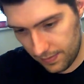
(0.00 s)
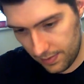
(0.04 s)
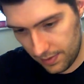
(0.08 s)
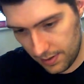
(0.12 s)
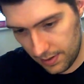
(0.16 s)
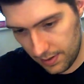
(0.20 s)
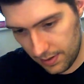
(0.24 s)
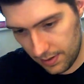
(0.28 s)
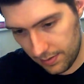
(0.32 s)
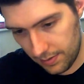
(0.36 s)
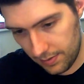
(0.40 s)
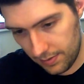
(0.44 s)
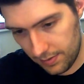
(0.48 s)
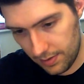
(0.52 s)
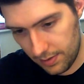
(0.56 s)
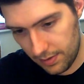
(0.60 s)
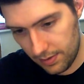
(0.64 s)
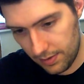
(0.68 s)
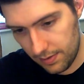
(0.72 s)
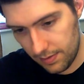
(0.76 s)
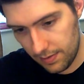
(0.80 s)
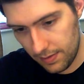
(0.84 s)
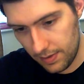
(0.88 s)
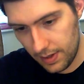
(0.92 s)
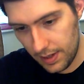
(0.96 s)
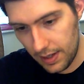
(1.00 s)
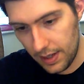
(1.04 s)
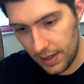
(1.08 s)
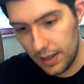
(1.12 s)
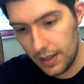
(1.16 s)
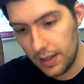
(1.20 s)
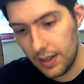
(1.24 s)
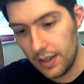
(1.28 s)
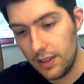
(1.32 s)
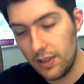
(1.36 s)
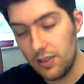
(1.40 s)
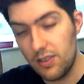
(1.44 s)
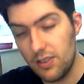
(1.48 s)
Should have
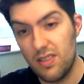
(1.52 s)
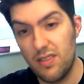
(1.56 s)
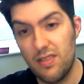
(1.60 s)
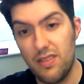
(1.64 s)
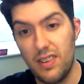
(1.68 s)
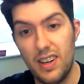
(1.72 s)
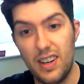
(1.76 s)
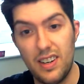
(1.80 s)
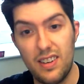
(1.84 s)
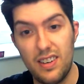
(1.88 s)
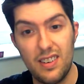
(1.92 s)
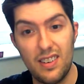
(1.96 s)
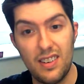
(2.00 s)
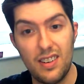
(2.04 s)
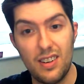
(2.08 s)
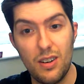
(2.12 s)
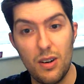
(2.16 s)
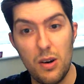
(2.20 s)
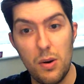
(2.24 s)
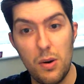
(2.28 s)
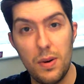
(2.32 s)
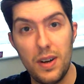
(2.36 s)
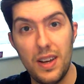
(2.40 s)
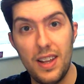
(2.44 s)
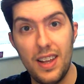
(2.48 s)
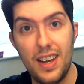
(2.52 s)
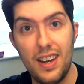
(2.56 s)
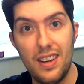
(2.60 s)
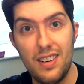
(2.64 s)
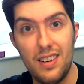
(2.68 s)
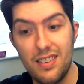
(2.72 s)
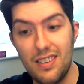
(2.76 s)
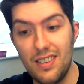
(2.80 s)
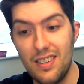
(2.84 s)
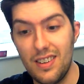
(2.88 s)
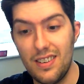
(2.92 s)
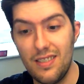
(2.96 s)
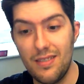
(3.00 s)
really done a cutaway there,
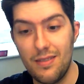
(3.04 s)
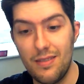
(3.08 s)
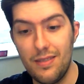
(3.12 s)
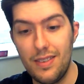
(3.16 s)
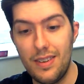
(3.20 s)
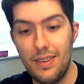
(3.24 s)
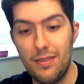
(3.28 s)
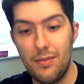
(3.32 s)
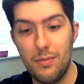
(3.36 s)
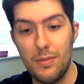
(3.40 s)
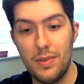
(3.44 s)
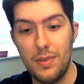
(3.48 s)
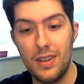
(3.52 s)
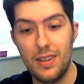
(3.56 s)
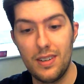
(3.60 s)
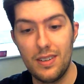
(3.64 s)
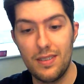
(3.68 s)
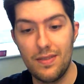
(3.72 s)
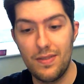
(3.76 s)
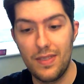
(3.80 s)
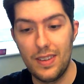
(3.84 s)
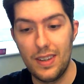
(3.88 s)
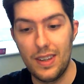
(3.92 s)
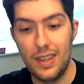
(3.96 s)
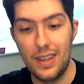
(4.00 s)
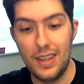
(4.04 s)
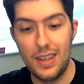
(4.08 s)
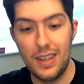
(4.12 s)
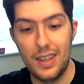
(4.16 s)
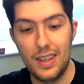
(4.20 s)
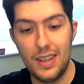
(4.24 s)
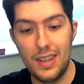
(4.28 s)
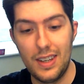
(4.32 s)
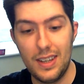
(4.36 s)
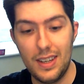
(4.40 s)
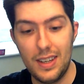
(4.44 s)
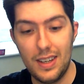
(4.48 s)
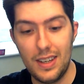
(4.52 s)
shouldn't I? Never mind.
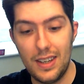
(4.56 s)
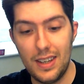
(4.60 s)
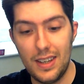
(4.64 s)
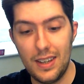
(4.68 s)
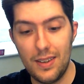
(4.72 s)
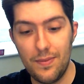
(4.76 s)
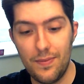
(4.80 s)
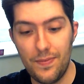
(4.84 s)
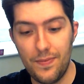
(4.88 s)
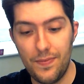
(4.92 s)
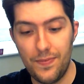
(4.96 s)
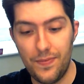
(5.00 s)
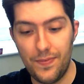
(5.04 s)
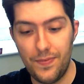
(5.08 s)
I